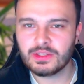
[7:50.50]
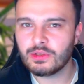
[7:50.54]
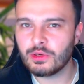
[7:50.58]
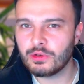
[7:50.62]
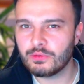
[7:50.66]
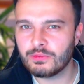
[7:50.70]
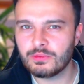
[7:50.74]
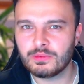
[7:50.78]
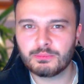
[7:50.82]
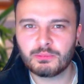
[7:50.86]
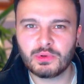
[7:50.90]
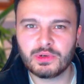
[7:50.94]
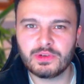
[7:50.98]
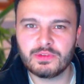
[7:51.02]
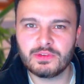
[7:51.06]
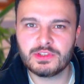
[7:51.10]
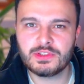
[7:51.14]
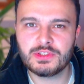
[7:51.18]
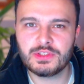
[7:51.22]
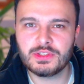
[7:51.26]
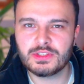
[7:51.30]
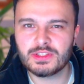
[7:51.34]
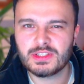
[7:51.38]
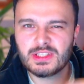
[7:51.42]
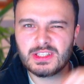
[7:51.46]
over
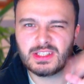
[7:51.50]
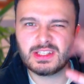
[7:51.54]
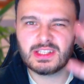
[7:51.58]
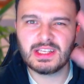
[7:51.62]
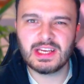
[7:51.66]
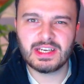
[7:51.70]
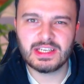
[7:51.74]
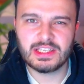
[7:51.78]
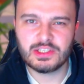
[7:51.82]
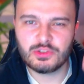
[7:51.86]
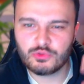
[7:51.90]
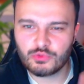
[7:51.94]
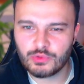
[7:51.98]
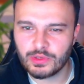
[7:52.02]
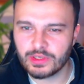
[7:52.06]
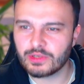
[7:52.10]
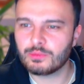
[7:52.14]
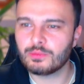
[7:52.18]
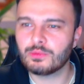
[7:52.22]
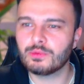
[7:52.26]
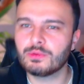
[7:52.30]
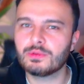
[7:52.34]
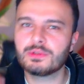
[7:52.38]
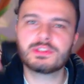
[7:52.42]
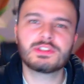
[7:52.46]
previous years, the Danny
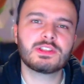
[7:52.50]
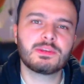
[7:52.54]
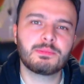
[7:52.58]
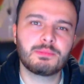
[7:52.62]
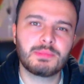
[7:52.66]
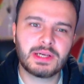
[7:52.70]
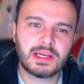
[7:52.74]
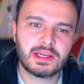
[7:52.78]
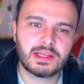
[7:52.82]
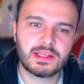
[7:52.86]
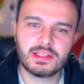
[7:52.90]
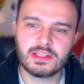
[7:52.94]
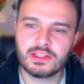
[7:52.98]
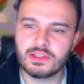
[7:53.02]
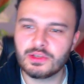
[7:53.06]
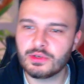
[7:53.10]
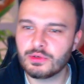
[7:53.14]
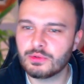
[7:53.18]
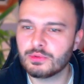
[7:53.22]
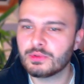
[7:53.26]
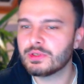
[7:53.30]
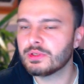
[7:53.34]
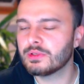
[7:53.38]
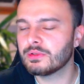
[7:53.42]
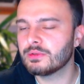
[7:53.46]
Drinkwaters, the
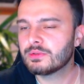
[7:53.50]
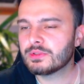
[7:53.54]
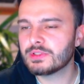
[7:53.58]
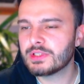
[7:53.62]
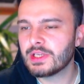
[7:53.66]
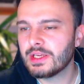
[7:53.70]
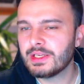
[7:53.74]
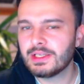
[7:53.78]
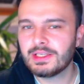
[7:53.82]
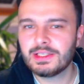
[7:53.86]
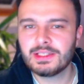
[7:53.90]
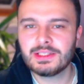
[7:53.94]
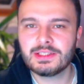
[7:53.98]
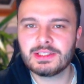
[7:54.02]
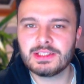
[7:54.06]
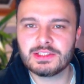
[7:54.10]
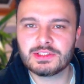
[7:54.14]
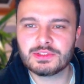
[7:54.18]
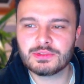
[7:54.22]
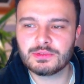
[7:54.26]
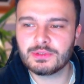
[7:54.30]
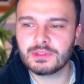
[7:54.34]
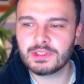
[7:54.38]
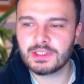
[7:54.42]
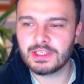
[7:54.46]
Bakayoko's,
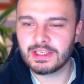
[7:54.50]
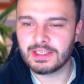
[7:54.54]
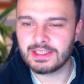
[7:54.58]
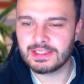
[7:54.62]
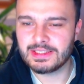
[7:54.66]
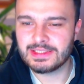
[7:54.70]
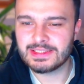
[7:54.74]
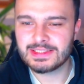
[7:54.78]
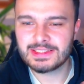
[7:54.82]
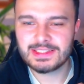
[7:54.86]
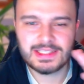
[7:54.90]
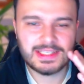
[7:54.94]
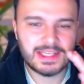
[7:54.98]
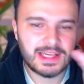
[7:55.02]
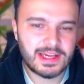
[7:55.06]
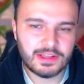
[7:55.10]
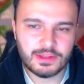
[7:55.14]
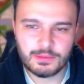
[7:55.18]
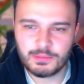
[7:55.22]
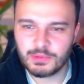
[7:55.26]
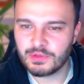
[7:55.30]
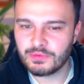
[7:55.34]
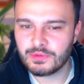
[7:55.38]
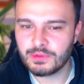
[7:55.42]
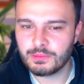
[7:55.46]
these sort of guys, get
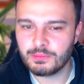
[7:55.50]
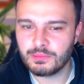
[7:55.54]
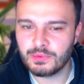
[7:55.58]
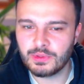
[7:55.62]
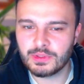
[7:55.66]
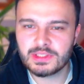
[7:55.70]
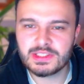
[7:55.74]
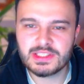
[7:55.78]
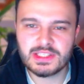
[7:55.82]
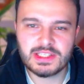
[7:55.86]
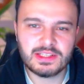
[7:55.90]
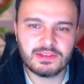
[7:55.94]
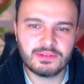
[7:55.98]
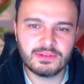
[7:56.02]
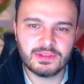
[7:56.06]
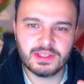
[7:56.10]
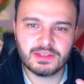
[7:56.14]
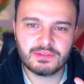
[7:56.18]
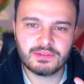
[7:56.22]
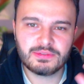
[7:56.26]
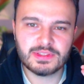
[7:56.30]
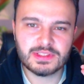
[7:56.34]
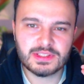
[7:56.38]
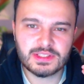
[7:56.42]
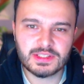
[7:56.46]
them off the books, even
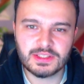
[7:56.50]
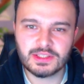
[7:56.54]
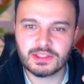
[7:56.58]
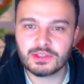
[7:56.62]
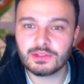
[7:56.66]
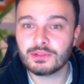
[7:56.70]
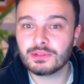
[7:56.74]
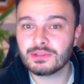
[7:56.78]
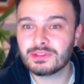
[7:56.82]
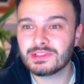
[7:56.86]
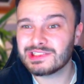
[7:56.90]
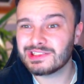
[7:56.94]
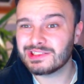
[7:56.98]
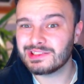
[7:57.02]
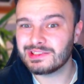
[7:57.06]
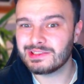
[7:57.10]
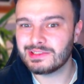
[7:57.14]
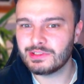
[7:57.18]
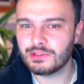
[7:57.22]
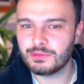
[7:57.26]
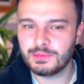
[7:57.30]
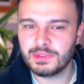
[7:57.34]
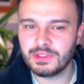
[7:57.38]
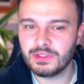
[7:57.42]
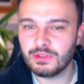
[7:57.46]
if it's going to cost us a
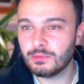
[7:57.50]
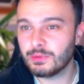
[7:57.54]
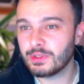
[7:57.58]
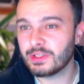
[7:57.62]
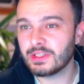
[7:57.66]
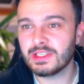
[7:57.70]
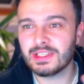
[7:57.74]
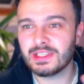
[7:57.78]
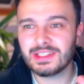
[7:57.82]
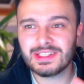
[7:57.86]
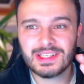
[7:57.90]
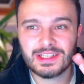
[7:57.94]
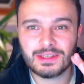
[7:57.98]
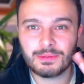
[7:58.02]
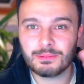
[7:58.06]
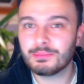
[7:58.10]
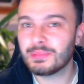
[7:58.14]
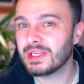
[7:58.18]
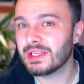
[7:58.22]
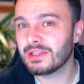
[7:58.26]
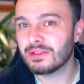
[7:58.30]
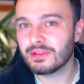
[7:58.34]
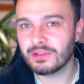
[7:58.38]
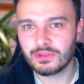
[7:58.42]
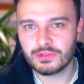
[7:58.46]
little bit or we're going to take a
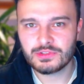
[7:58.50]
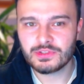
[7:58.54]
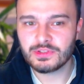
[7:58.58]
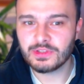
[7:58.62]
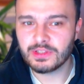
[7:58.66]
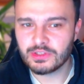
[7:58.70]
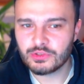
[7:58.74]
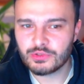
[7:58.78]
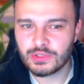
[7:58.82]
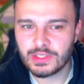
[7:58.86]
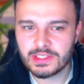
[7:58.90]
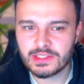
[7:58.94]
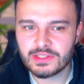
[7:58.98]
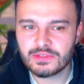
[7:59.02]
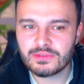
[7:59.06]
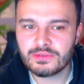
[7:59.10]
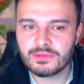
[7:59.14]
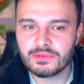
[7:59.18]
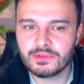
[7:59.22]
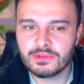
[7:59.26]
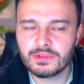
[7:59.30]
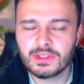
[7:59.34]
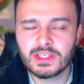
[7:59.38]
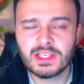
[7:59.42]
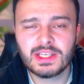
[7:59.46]
big loss on the
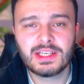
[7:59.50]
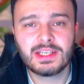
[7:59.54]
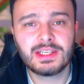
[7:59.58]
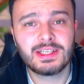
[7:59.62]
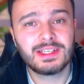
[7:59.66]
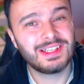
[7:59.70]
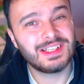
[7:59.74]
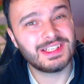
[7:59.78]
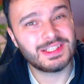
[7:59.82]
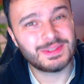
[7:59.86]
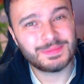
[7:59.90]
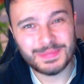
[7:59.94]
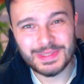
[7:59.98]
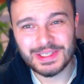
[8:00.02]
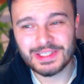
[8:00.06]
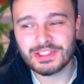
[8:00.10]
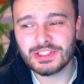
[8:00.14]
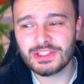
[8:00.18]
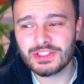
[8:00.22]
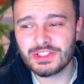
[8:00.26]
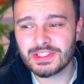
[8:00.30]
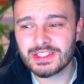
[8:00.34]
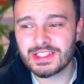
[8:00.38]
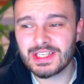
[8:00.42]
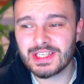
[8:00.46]
transfer. It's better
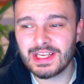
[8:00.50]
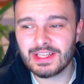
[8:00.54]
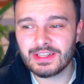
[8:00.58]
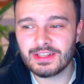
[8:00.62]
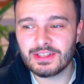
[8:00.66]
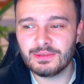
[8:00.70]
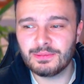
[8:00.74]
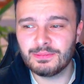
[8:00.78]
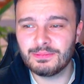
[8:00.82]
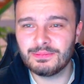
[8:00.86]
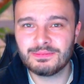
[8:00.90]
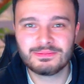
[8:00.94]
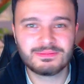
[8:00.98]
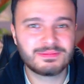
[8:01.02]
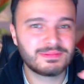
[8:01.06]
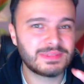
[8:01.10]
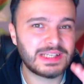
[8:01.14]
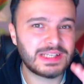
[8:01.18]
to just get them